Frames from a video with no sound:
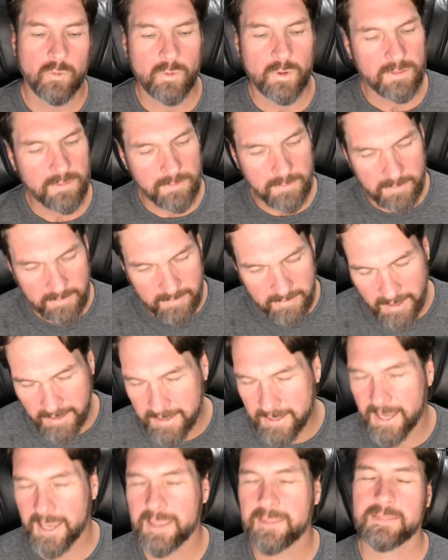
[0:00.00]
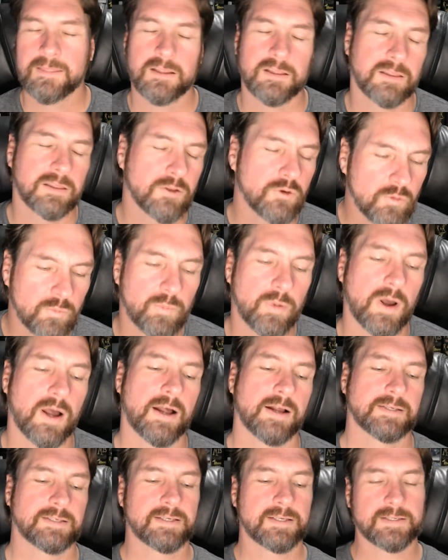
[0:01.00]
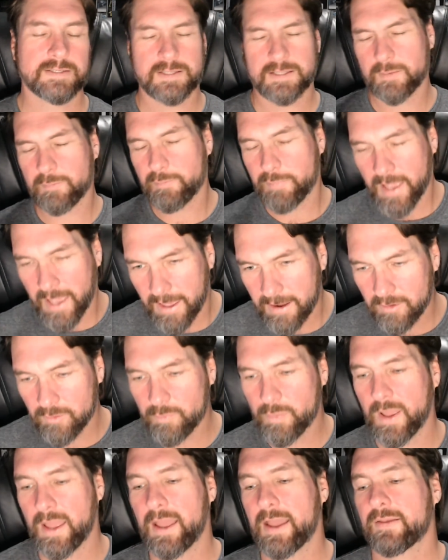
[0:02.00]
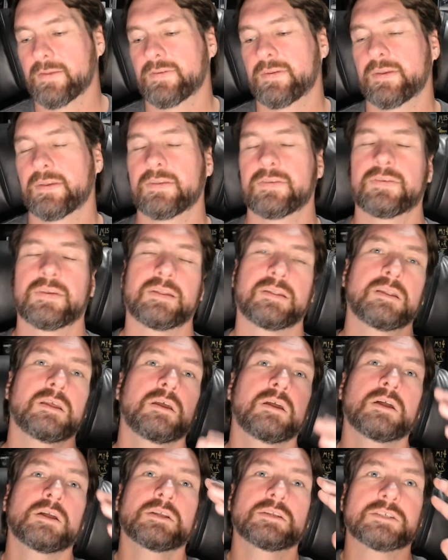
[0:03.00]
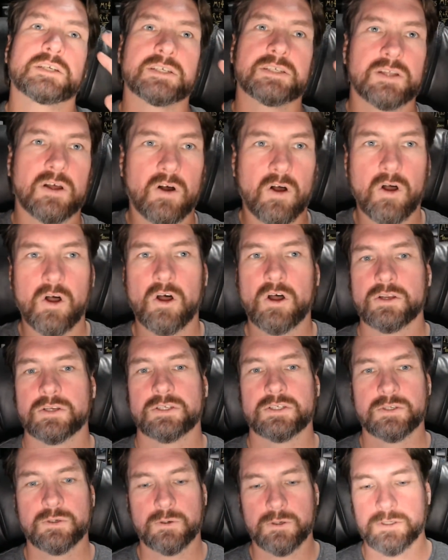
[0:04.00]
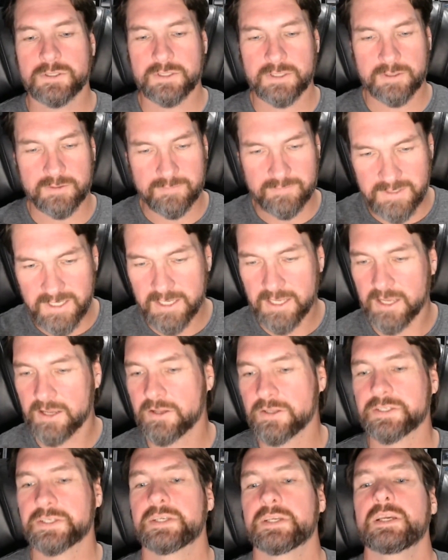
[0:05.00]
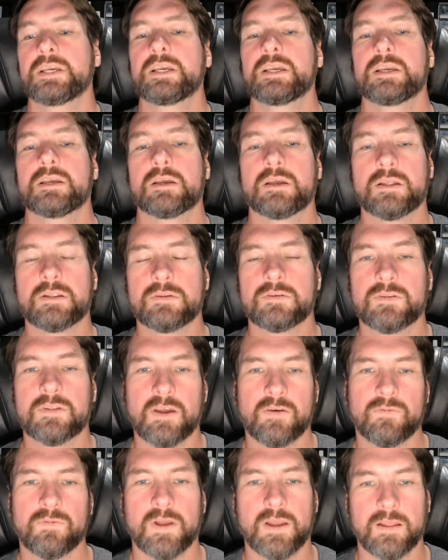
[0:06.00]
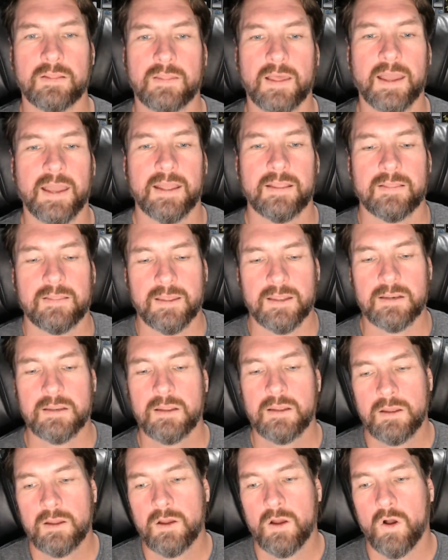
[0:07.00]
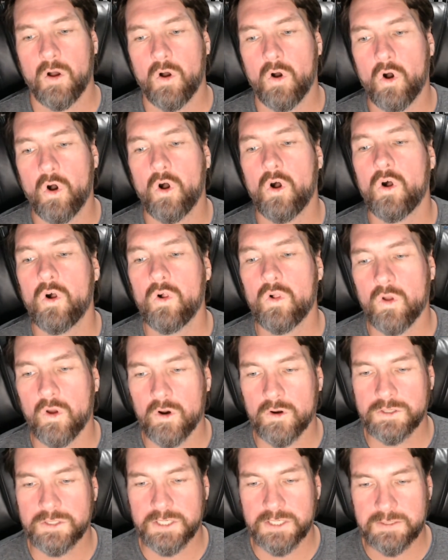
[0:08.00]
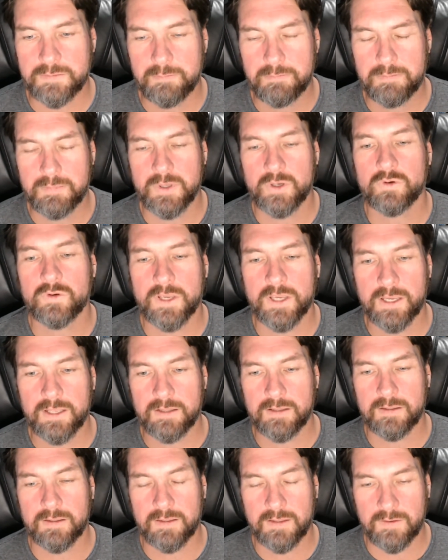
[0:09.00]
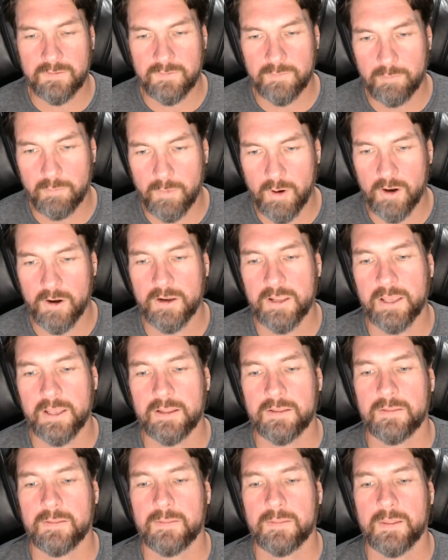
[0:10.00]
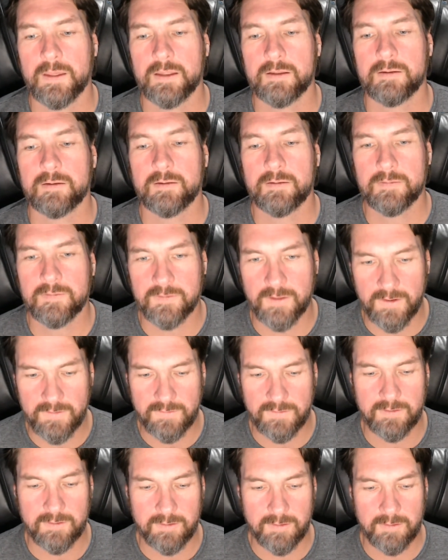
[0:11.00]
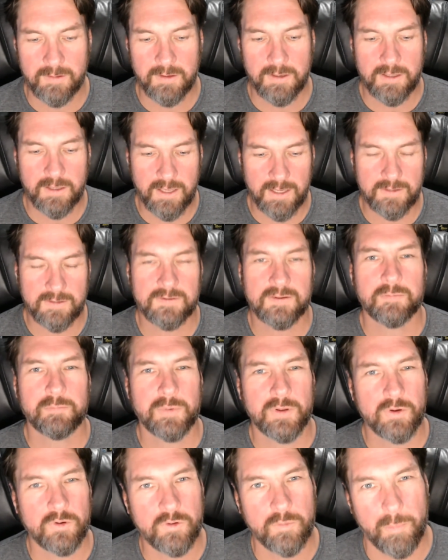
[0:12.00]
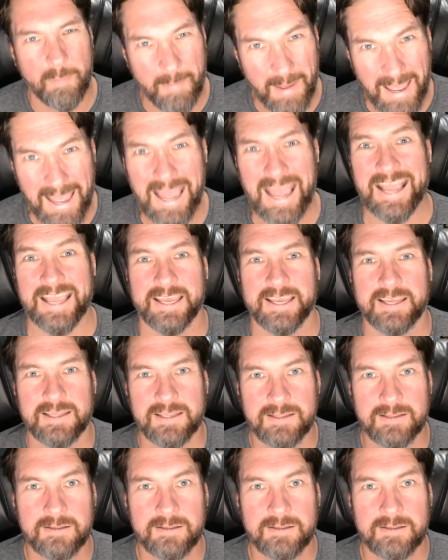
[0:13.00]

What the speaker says: with, again, the loot boxes and the battle passes and just all sorts of DLC and stuff like that all are just milking this market that doesn't get to milk back.